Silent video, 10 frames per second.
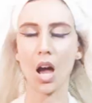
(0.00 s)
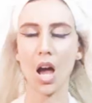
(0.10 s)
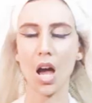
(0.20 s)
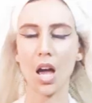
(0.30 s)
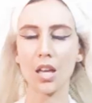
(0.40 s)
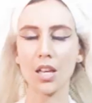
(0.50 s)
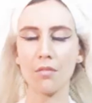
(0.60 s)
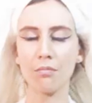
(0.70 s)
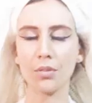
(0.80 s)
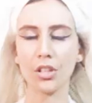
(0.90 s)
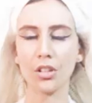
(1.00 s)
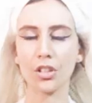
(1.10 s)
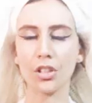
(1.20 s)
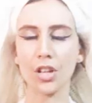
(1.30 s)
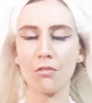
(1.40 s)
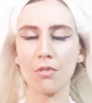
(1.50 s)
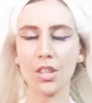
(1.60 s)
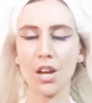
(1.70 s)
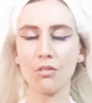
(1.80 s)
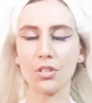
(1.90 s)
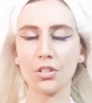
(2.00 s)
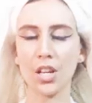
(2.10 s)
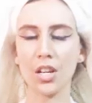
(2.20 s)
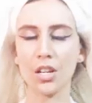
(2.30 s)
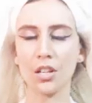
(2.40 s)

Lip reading: I am pure and without sin.